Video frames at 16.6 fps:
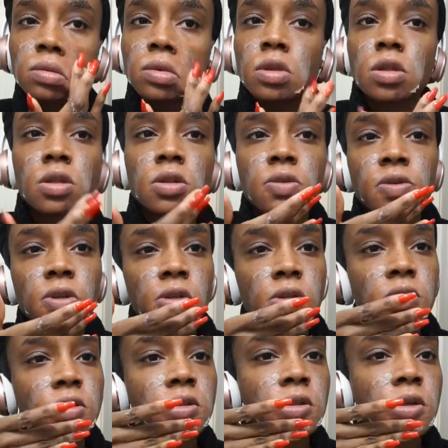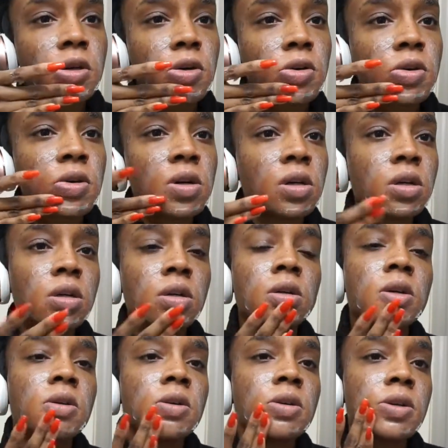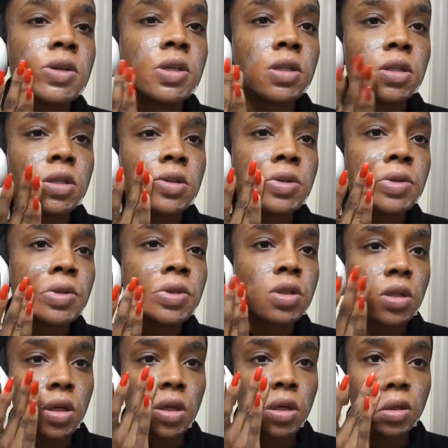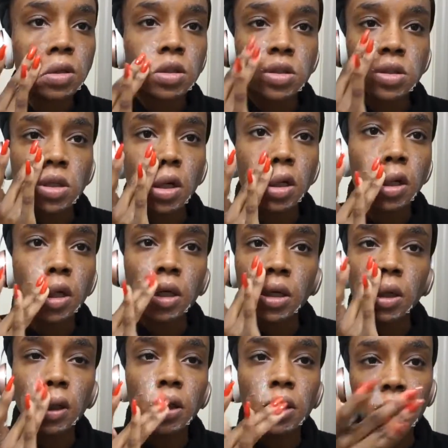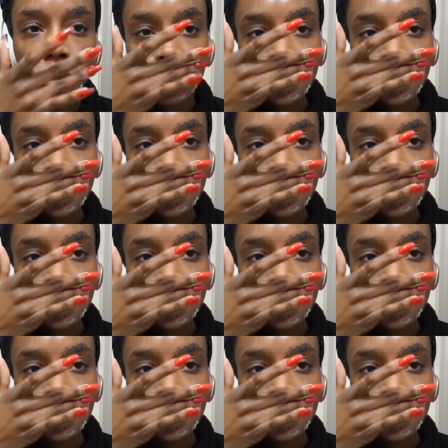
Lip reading: I just feel so like tight.